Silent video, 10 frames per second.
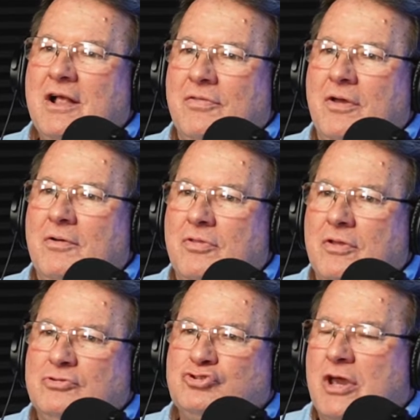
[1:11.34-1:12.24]

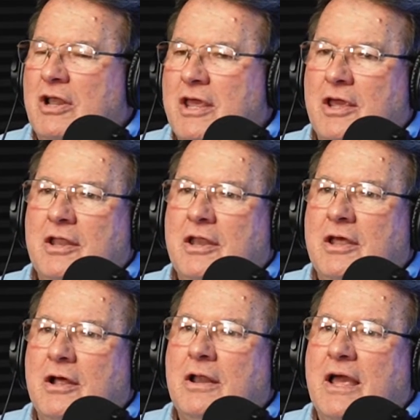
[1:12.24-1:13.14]
the selling and,
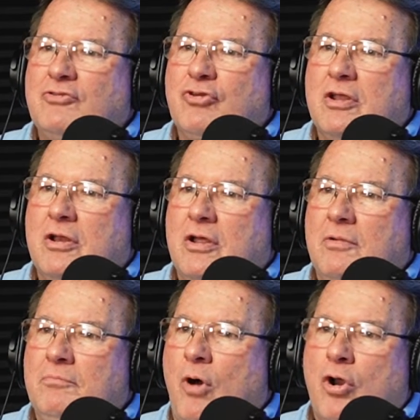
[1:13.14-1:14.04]
like I said,
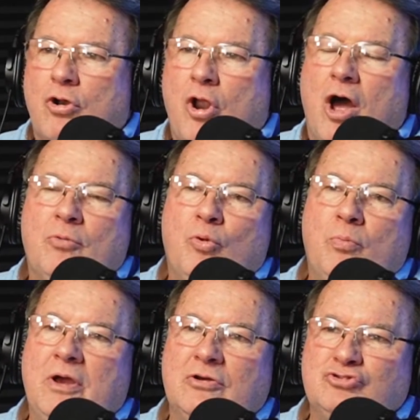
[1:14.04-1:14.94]
modern
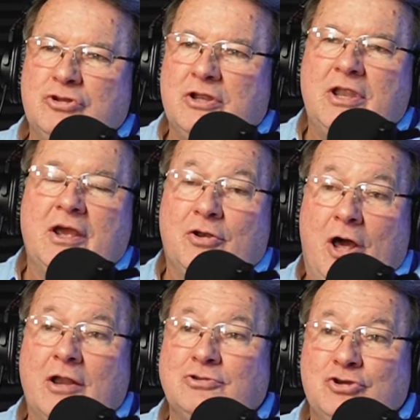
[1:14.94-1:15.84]
automobiles and the
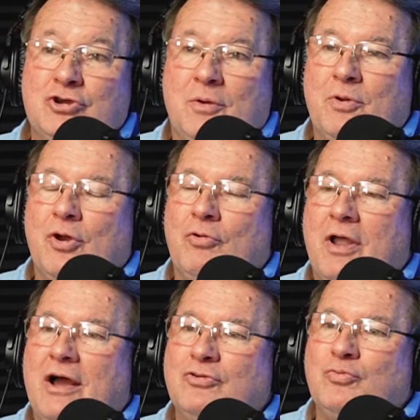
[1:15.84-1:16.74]
technology coming on
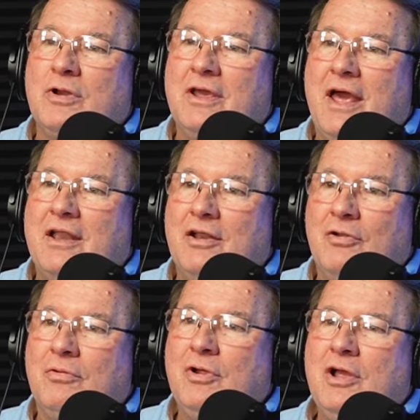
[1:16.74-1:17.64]
now has really added
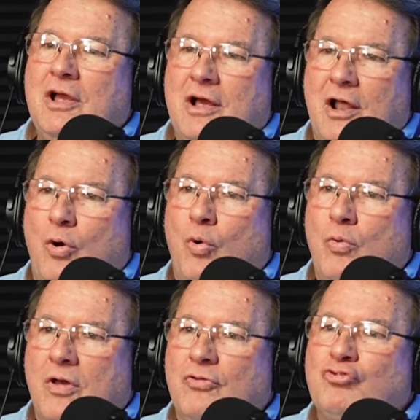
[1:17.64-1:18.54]
a
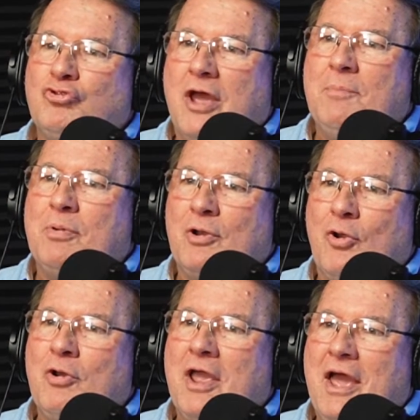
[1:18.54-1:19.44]
whole other step in
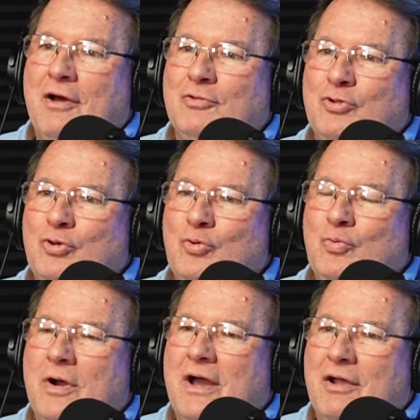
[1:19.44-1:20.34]
learning how to
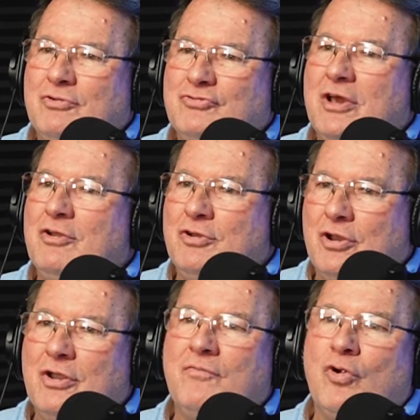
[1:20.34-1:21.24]
sell and
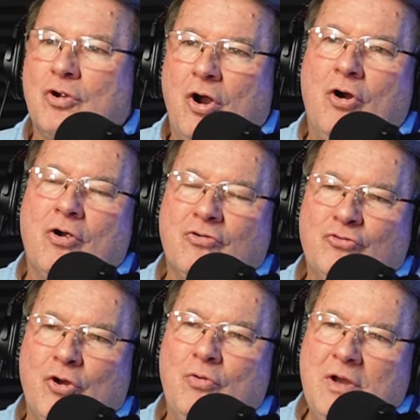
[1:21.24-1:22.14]
deliver a car.
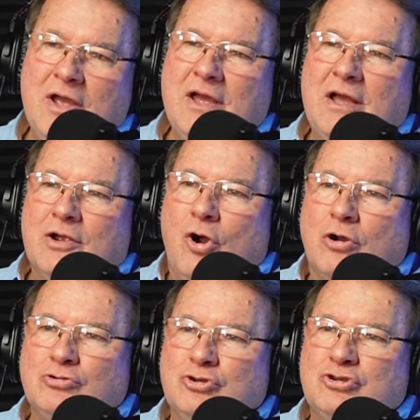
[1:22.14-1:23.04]
So
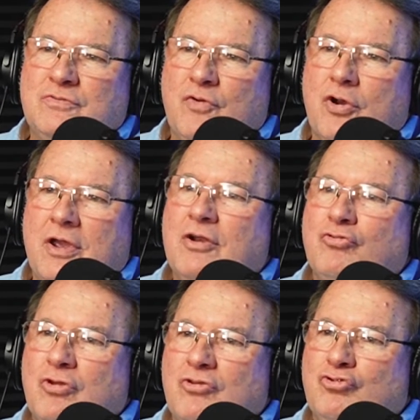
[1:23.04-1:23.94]
cars are just a very
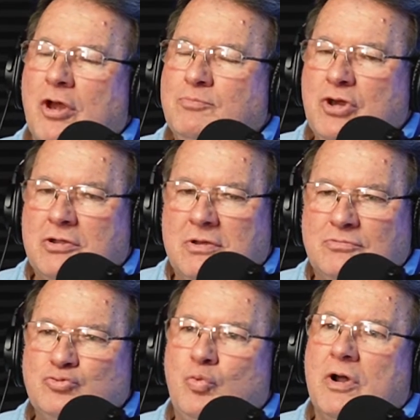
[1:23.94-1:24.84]
interesting subject. It
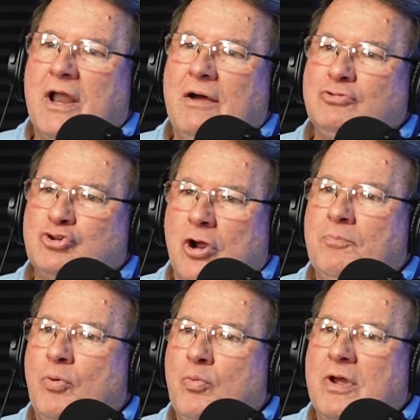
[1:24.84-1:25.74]
was one I was
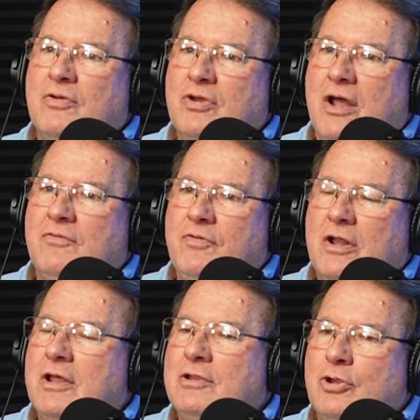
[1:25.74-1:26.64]
comfortable with, kind of
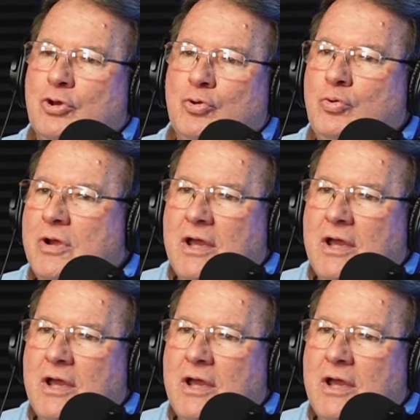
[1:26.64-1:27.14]
fell into,